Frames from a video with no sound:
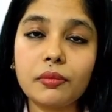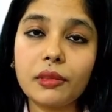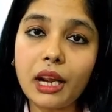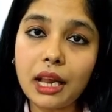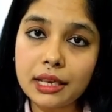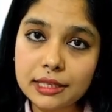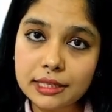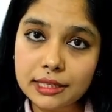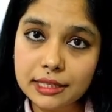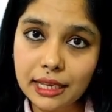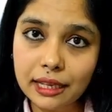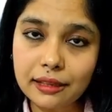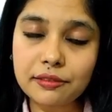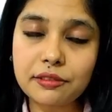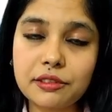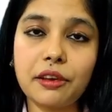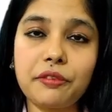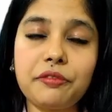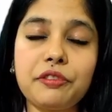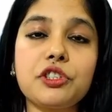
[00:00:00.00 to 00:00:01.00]

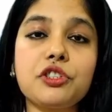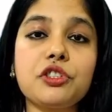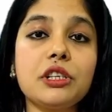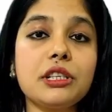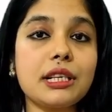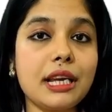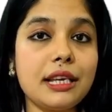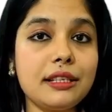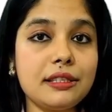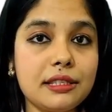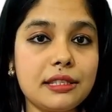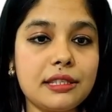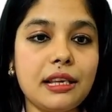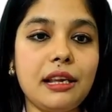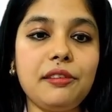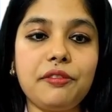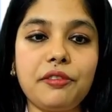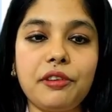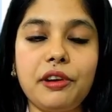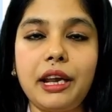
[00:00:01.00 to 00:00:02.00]
self-sufficient and
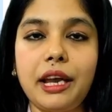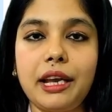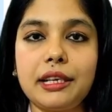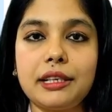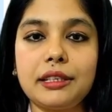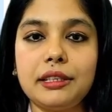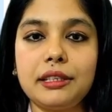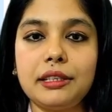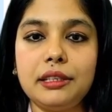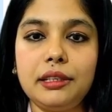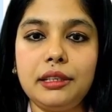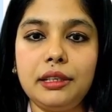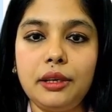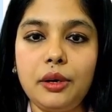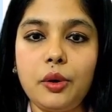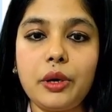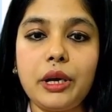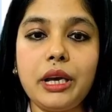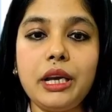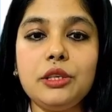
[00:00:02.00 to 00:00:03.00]
self-reliant.
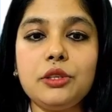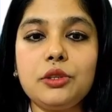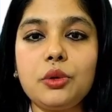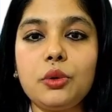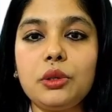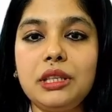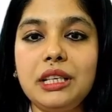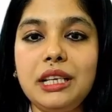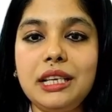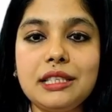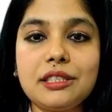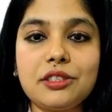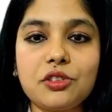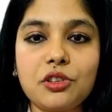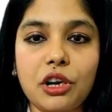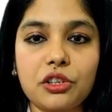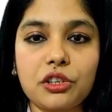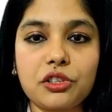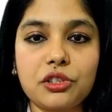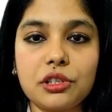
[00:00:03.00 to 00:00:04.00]
Okay, so these
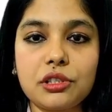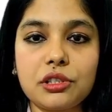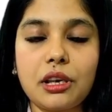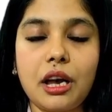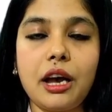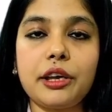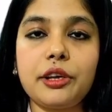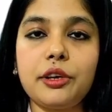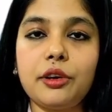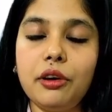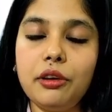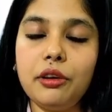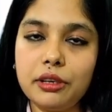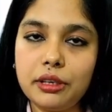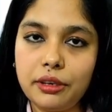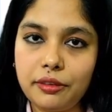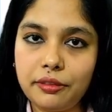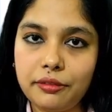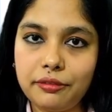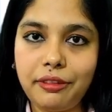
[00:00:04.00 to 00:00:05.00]
structures are your
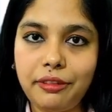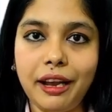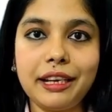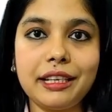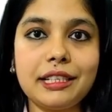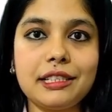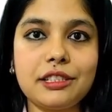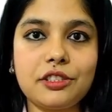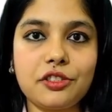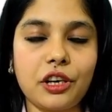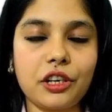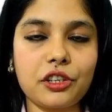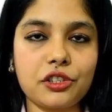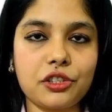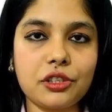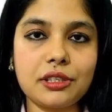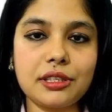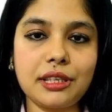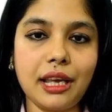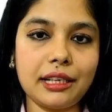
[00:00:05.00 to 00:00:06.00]
final
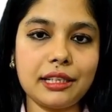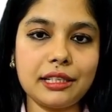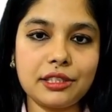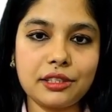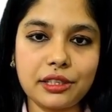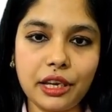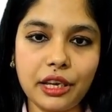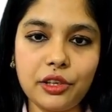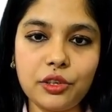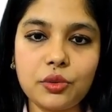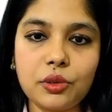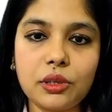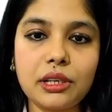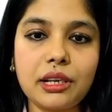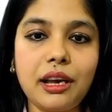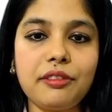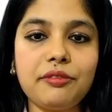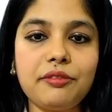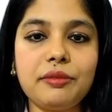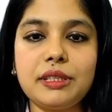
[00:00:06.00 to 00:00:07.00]
structures, that is central
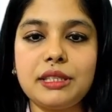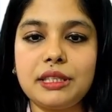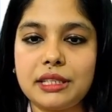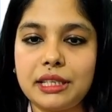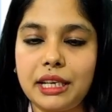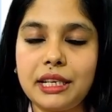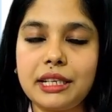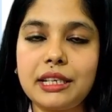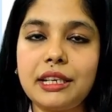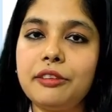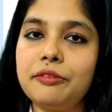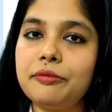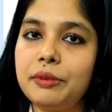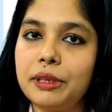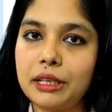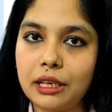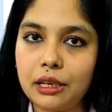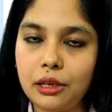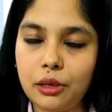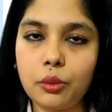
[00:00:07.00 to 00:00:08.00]
government, state government
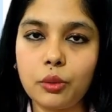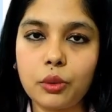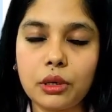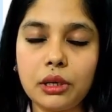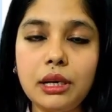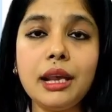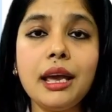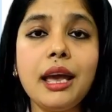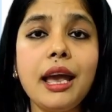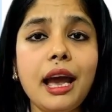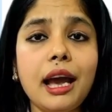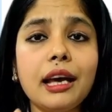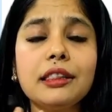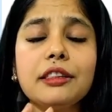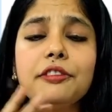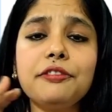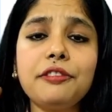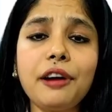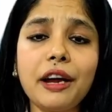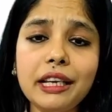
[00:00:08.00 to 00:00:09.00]
and local, and the
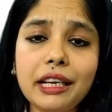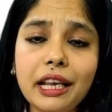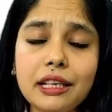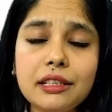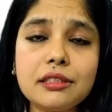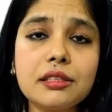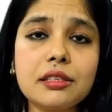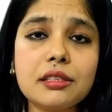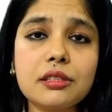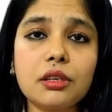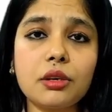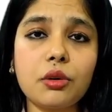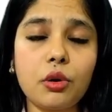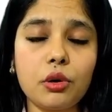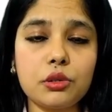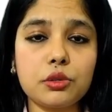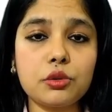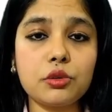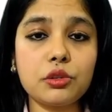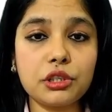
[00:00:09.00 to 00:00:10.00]
finances are
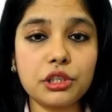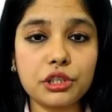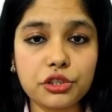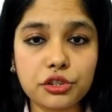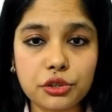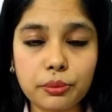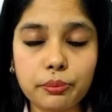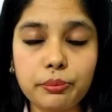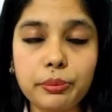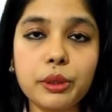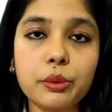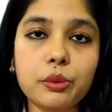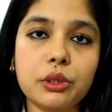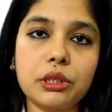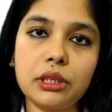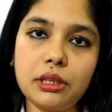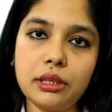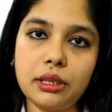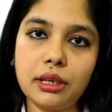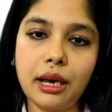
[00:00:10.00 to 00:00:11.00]
also
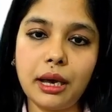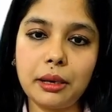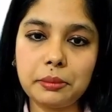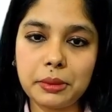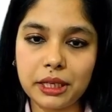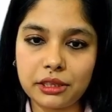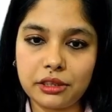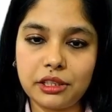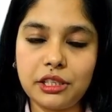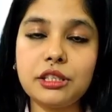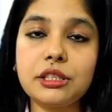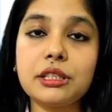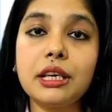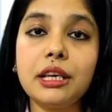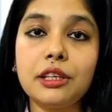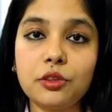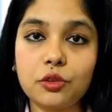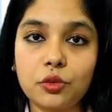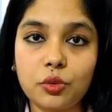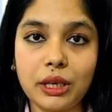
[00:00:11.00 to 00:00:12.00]
distributed among these
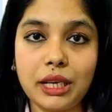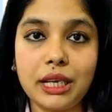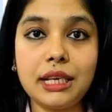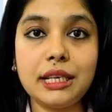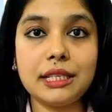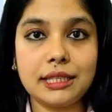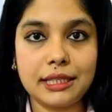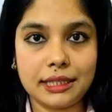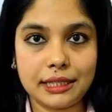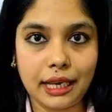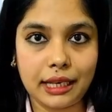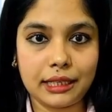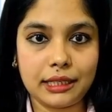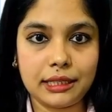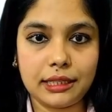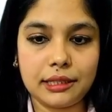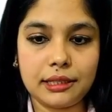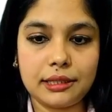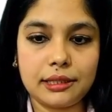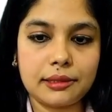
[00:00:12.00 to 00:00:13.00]
three
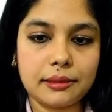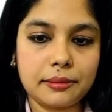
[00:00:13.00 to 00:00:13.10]
sectors.